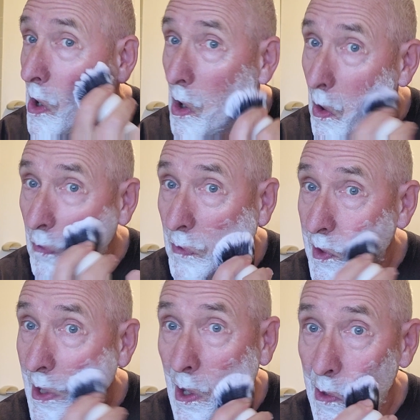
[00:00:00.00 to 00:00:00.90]
on
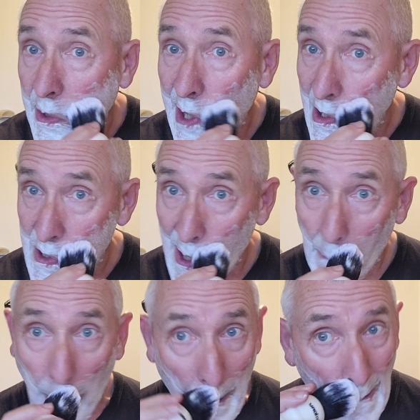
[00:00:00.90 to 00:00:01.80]
the edge that
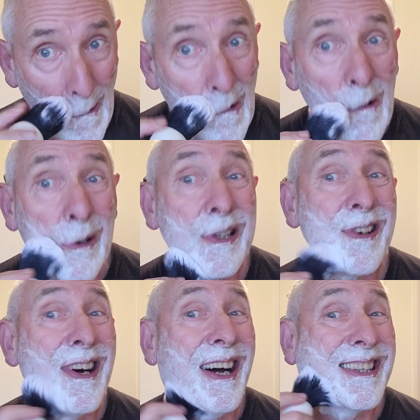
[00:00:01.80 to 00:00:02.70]
way.
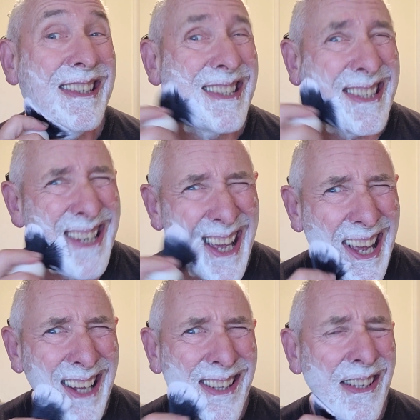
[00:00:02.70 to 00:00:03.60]
Also, I
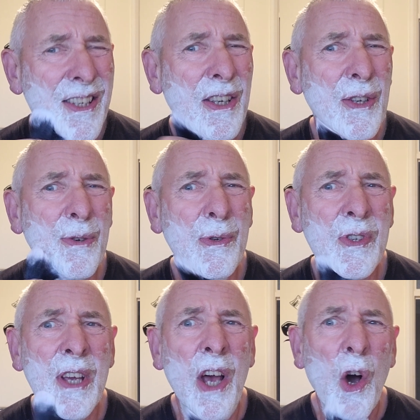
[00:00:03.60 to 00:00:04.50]
tend to
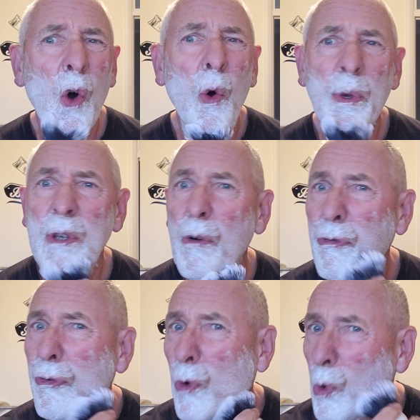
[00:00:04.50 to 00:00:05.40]
use always
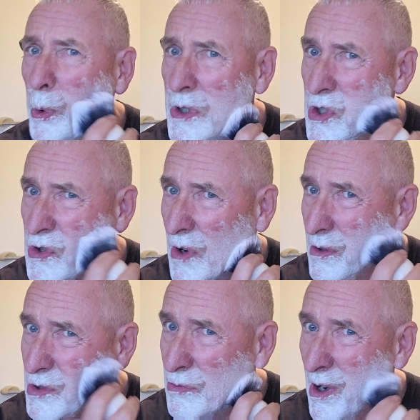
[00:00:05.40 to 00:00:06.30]
forward
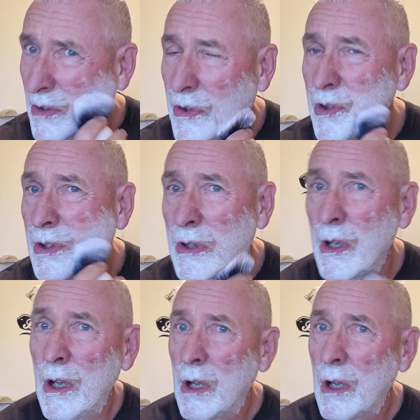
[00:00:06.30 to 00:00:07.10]
strokes rather than